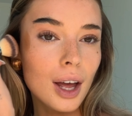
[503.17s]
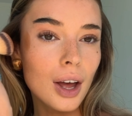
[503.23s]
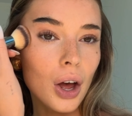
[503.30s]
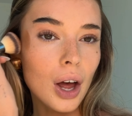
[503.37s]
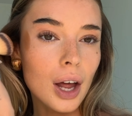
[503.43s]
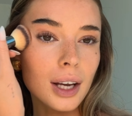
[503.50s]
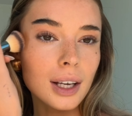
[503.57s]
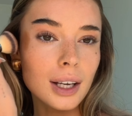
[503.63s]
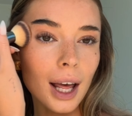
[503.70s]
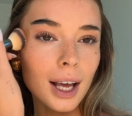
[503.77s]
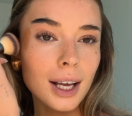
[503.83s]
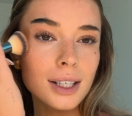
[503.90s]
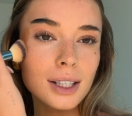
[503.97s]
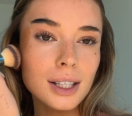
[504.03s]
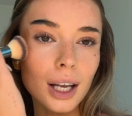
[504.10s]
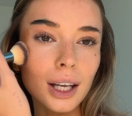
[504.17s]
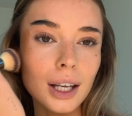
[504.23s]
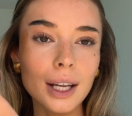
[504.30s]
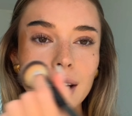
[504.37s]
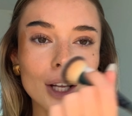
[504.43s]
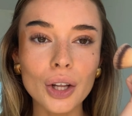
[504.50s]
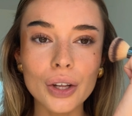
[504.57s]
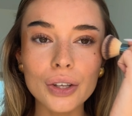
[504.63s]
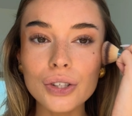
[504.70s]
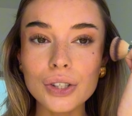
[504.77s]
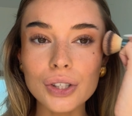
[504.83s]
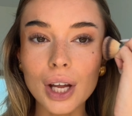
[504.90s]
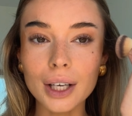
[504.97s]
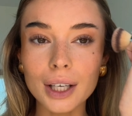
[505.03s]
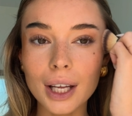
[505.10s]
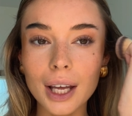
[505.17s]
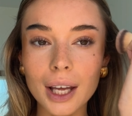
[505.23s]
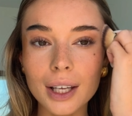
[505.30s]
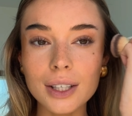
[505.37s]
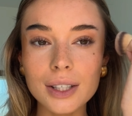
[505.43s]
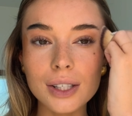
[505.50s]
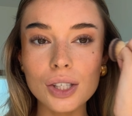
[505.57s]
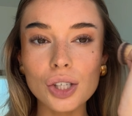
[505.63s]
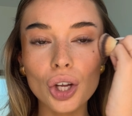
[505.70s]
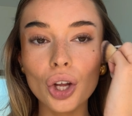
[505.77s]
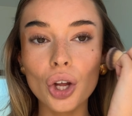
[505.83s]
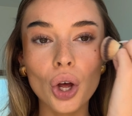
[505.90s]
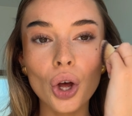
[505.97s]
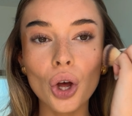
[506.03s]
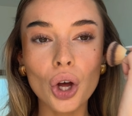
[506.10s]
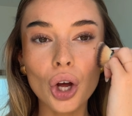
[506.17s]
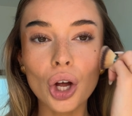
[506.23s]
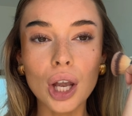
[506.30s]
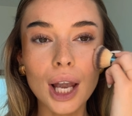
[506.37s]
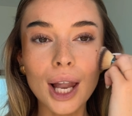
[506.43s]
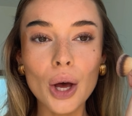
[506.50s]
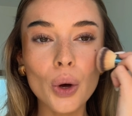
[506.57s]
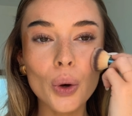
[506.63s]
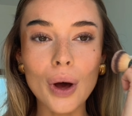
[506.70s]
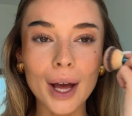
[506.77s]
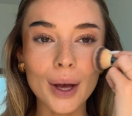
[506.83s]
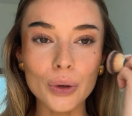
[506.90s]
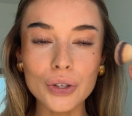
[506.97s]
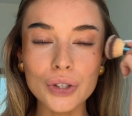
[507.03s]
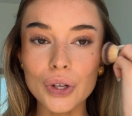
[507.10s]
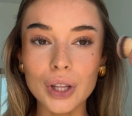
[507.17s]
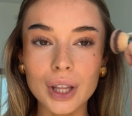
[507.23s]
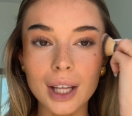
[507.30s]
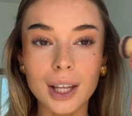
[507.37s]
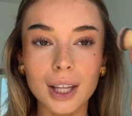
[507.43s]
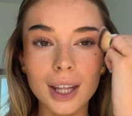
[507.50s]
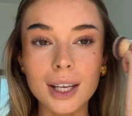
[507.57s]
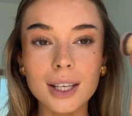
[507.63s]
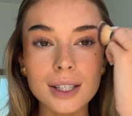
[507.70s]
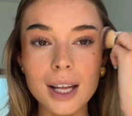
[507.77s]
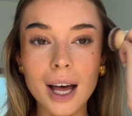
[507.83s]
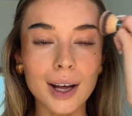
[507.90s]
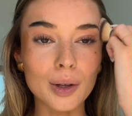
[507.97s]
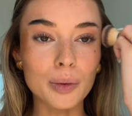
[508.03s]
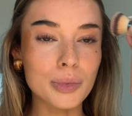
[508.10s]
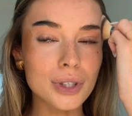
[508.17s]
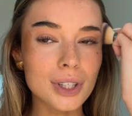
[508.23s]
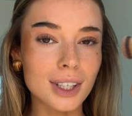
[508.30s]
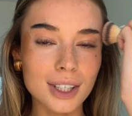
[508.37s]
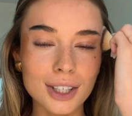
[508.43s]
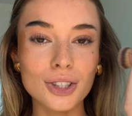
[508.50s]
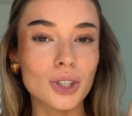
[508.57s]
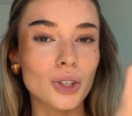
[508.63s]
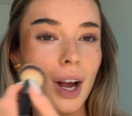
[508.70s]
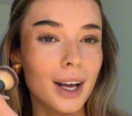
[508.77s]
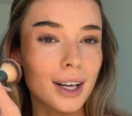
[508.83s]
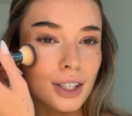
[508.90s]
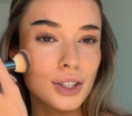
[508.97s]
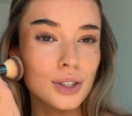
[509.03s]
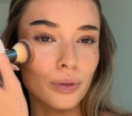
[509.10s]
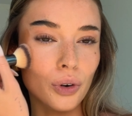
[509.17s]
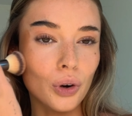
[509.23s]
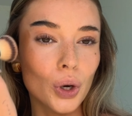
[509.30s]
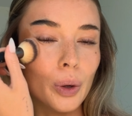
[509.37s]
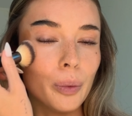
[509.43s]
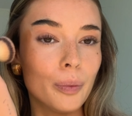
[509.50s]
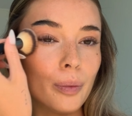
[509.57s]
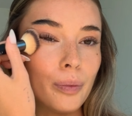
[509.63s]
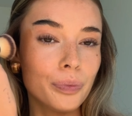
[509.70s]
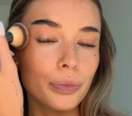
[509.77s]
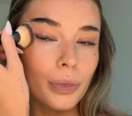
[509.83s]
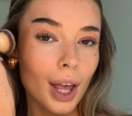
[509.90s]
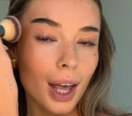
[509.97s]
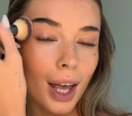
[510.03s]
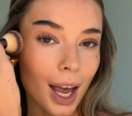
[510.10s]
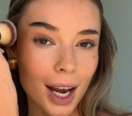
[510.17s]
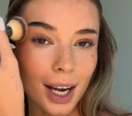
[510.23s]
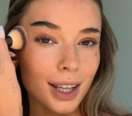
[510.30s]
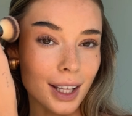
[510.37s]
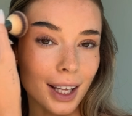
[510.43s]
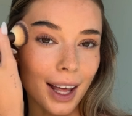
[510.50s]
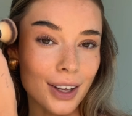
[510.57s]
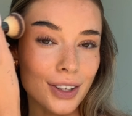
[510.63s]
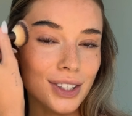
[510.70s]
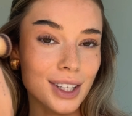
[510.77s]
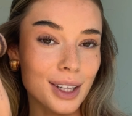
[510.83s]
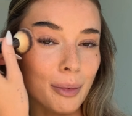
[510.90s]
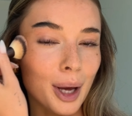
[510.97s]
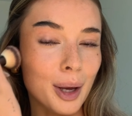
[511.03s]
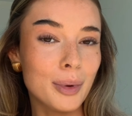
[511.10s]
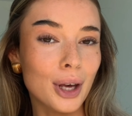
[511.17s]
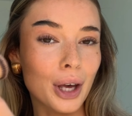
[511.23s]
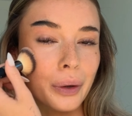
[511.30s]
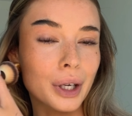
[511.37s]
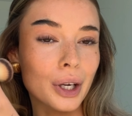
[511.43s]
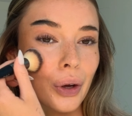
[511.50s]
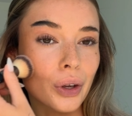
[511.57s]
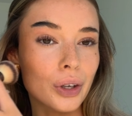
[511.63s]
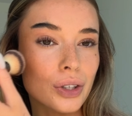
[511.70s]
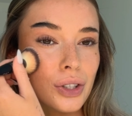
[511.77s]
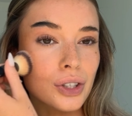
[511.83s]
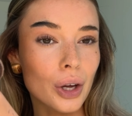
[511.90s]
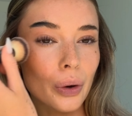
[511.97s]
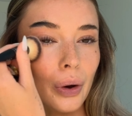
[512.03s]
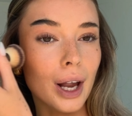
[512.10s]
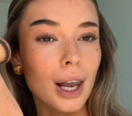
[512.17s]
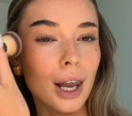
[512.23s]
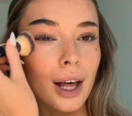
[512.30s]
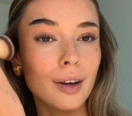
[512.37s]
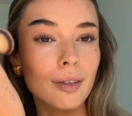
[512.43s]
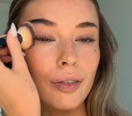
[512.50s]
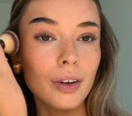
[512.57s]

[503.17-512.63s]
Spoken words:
a nice little sun-kissed glow. I also think this helps and distracts from anything else that might be going on, so I love